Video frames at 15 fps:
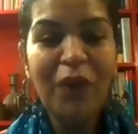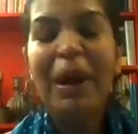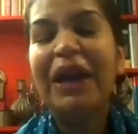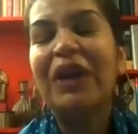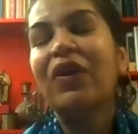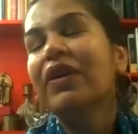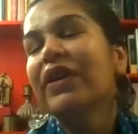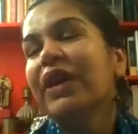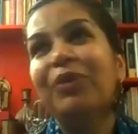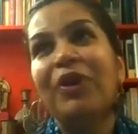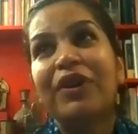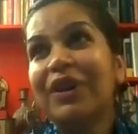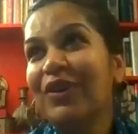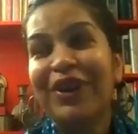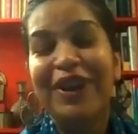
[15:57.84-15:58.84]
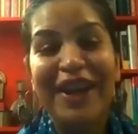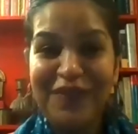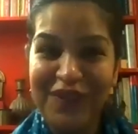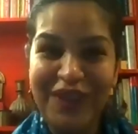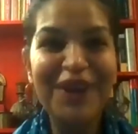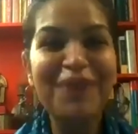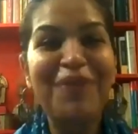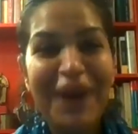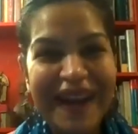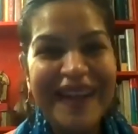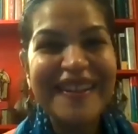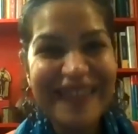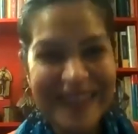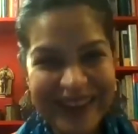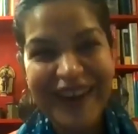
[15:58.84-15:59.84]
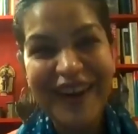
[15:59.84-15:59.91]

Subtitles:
"Oh my God, I'm not going to reveal." But